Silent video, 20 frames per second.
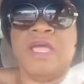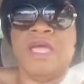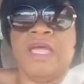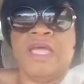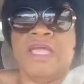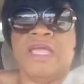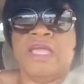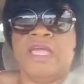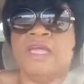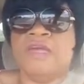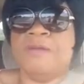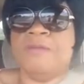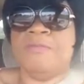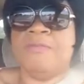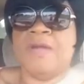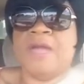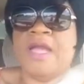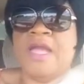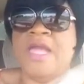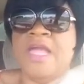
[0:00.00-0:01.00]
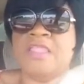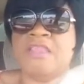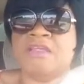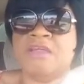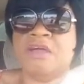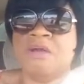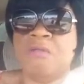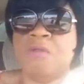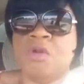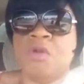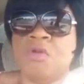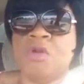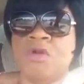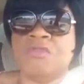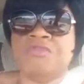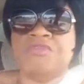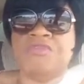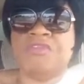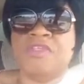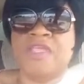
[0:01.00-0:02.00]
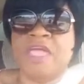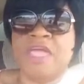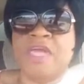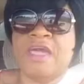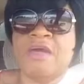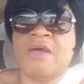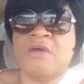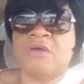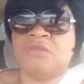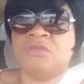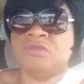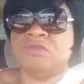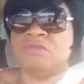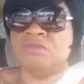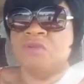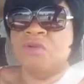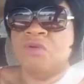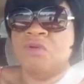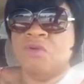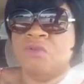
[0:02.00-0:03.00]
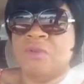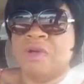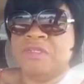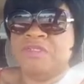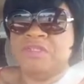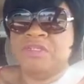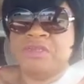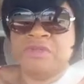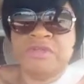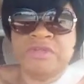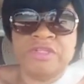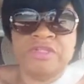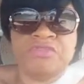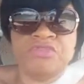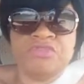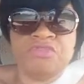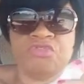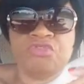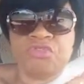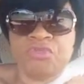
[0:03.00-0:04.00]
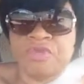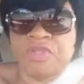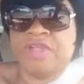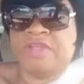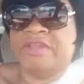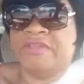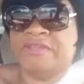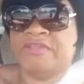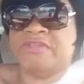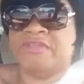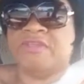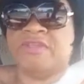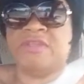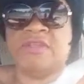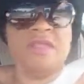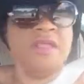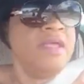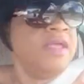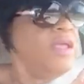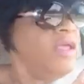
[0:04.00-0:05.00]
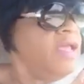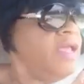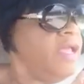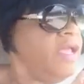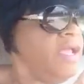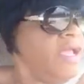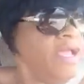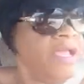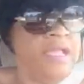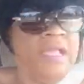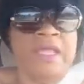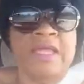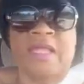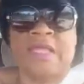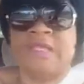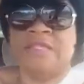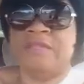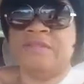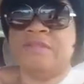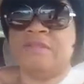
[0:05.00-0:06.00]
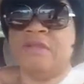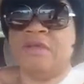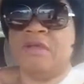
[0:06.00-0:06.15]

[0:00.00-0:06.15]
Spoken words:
I had to come across town while Derek gets dressed and